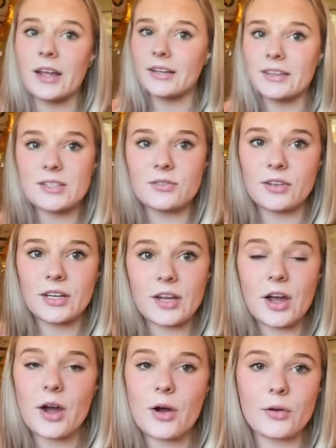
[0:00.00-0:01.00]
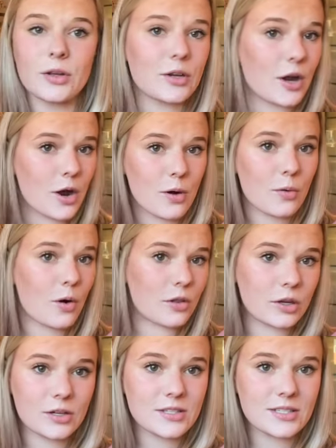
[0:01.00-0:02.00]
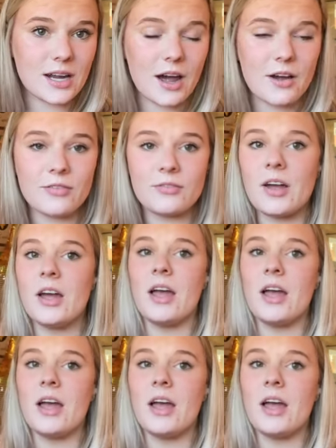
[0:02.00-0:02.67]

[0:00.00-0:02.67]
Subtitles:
Like this video. You know, all the good stuff.